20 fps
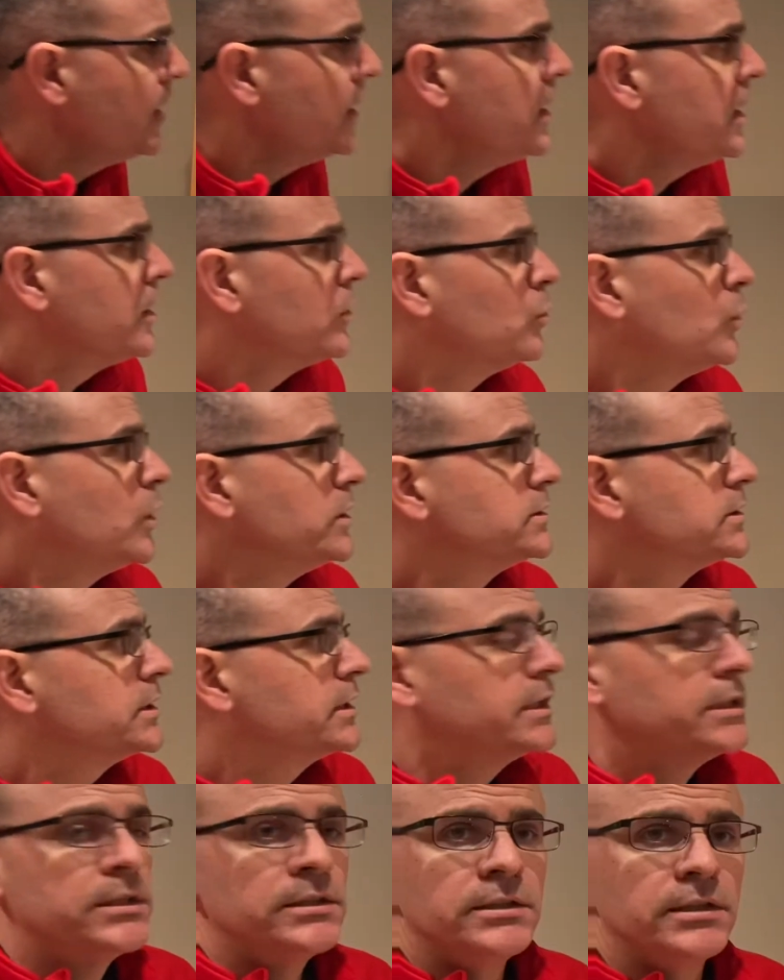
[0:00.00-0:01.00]
And once
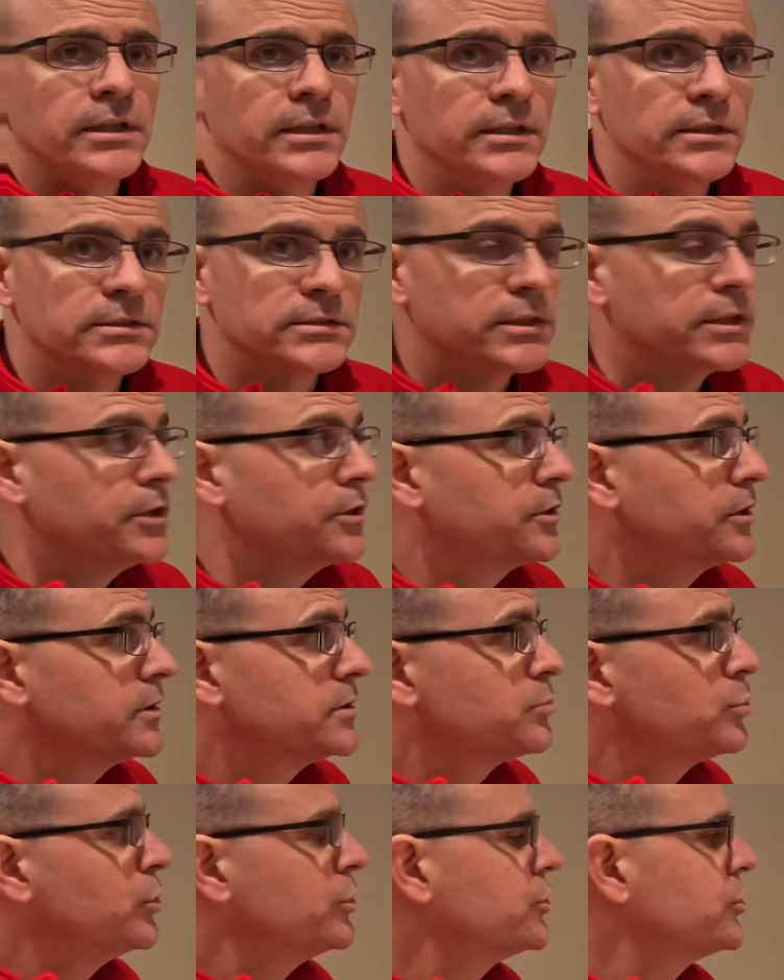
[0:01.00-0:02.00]
again, as air gets
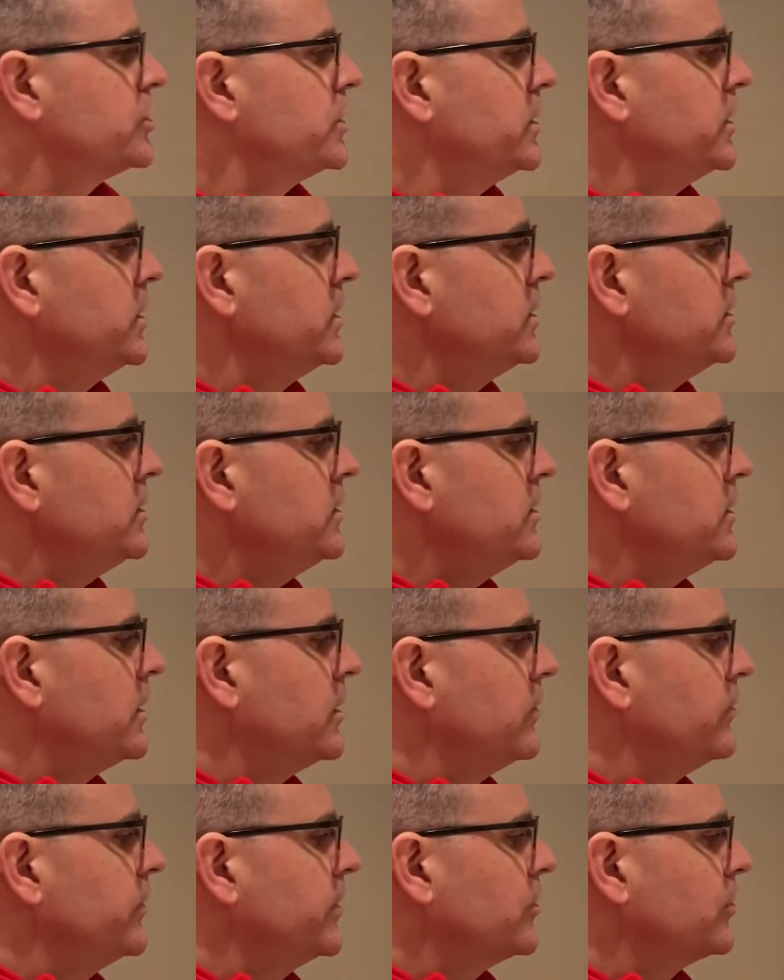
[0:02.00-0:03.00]
pushed in,
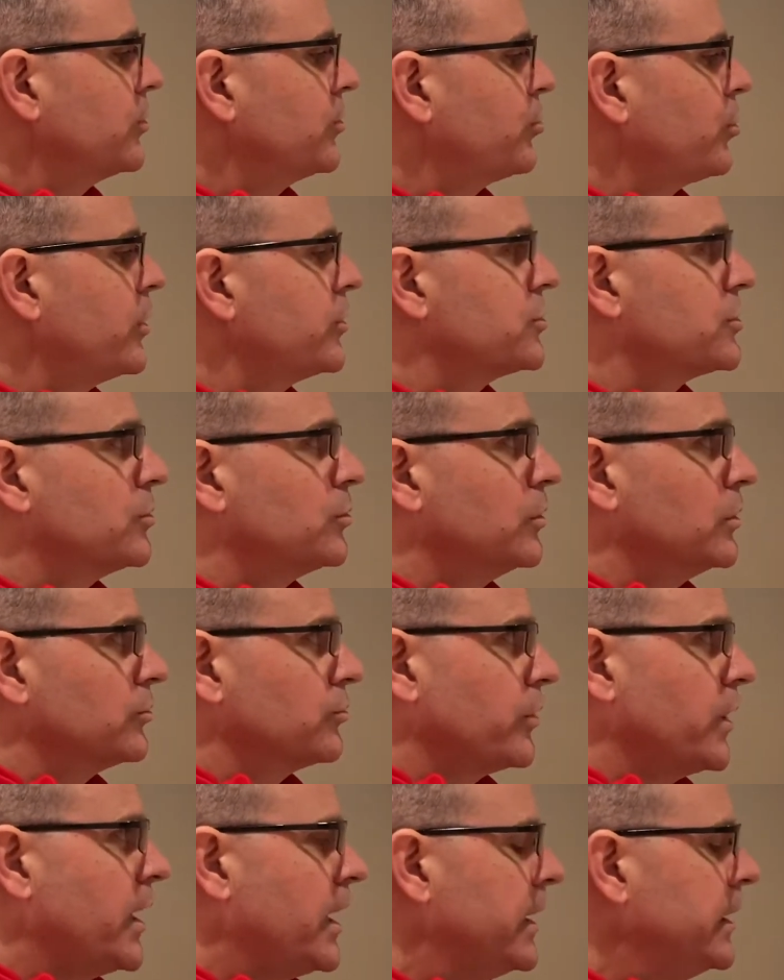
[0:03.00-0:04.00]
alveolar pressure will
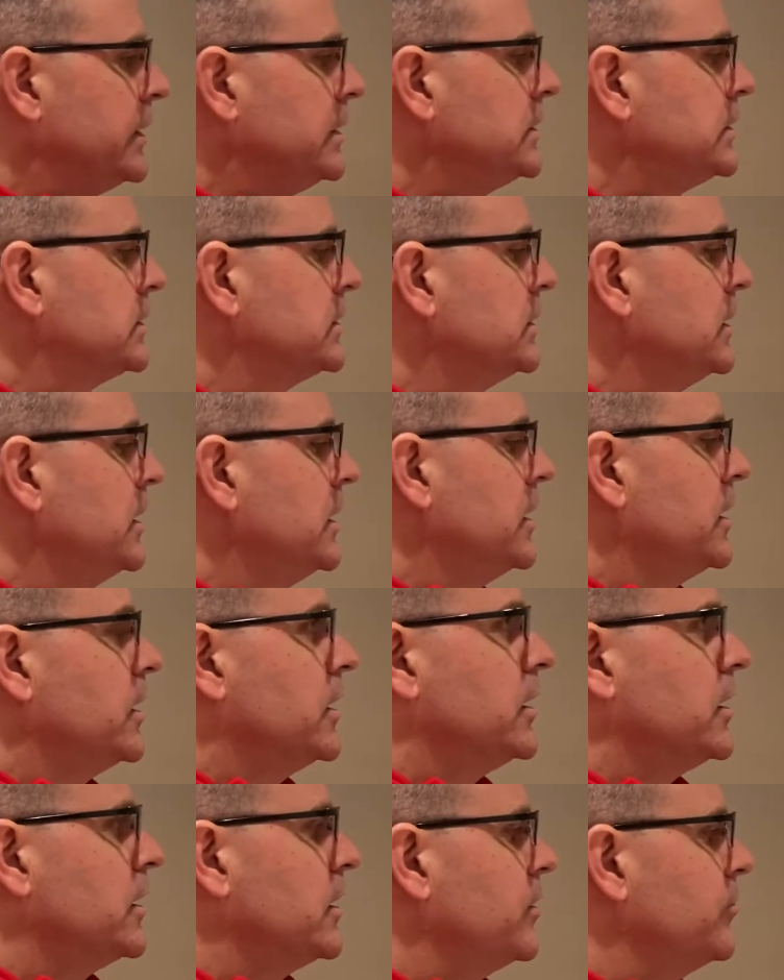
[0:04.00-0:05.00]
rise,
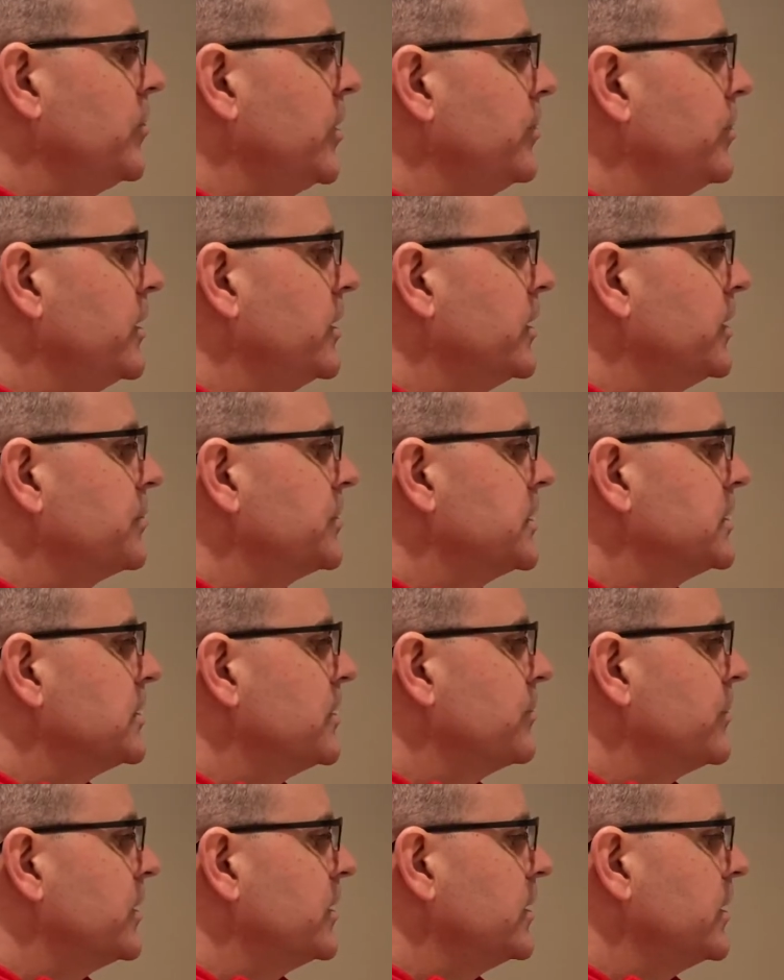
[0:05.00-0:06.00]
maybe get up to
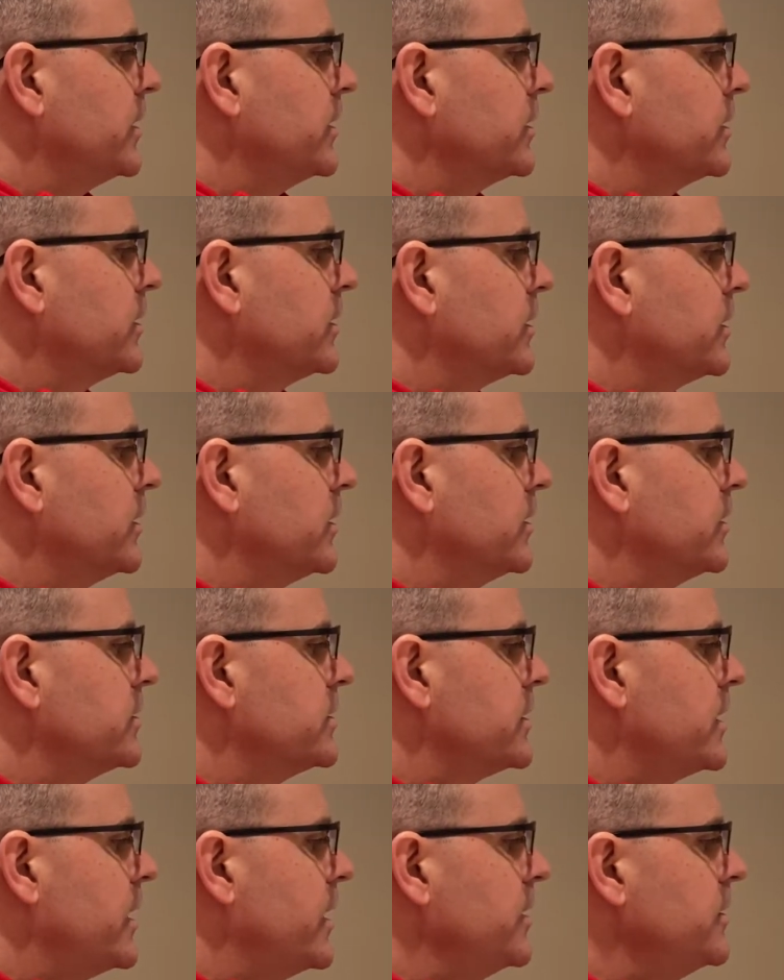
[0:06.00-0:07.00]
something like
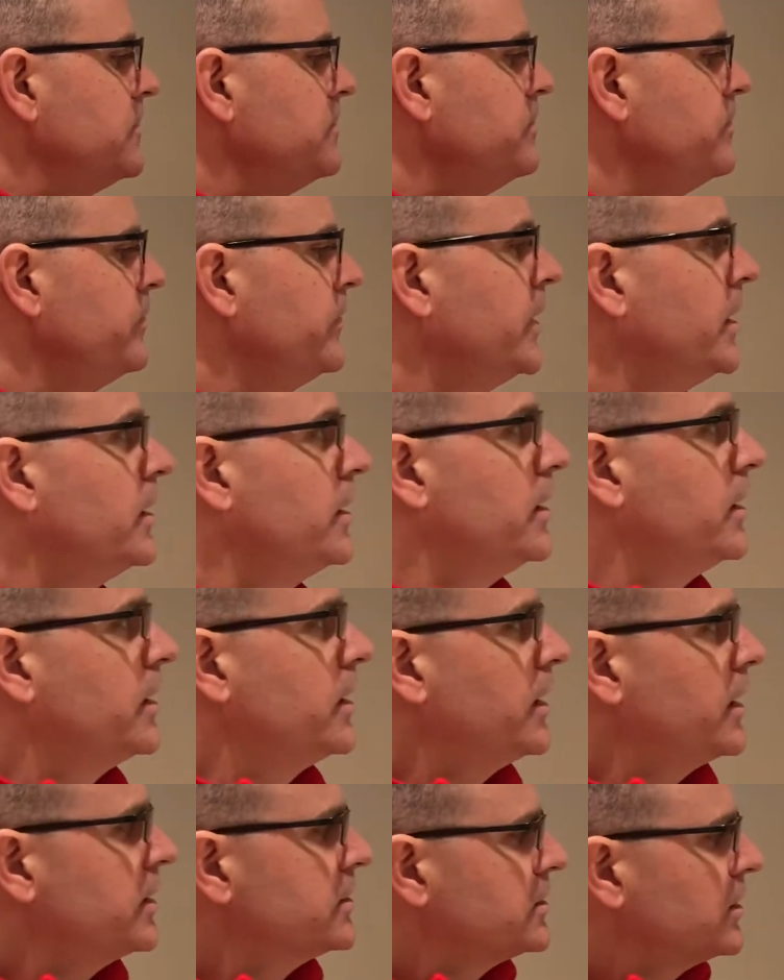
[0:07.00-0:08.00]
10.
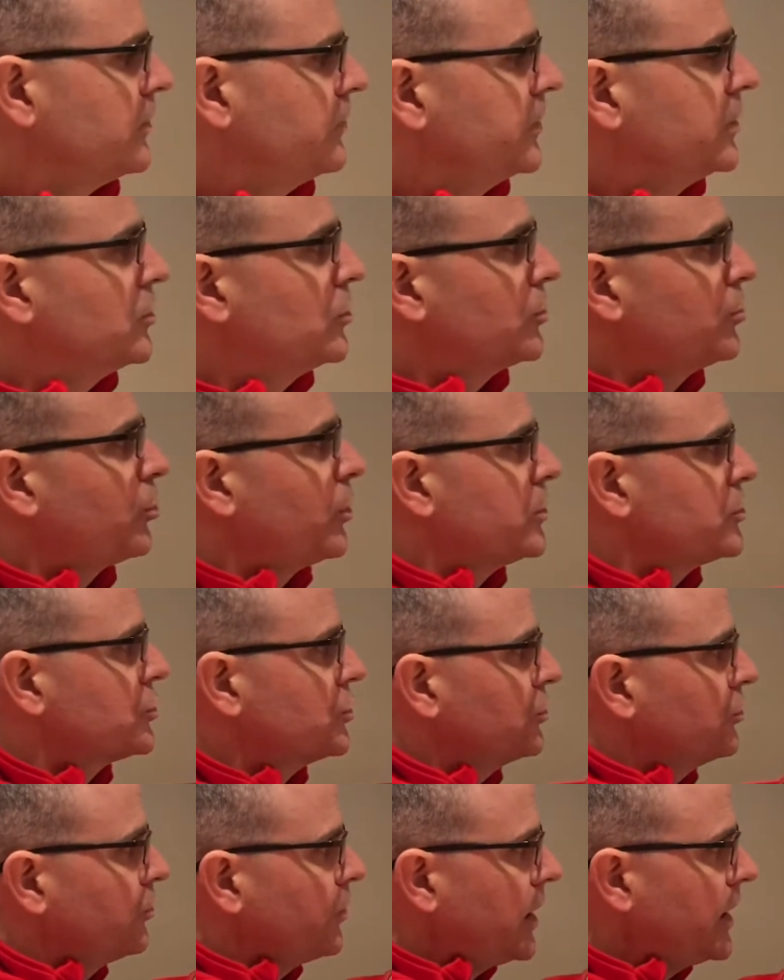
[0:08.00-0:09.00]
As alveolar
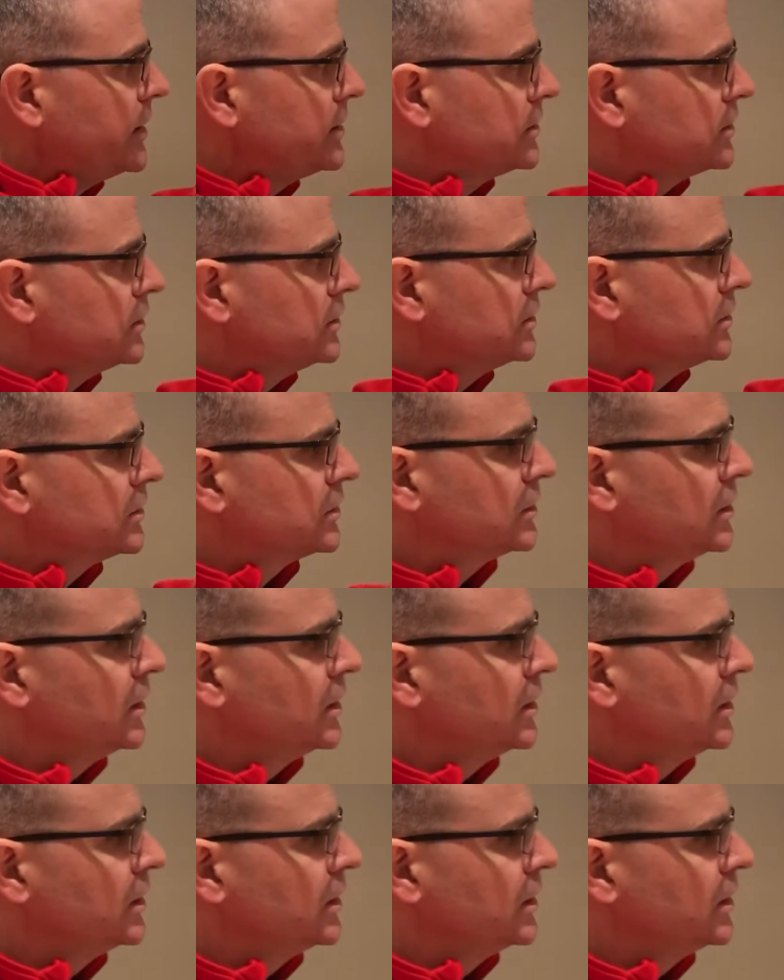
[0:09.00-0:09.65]
pressure rises,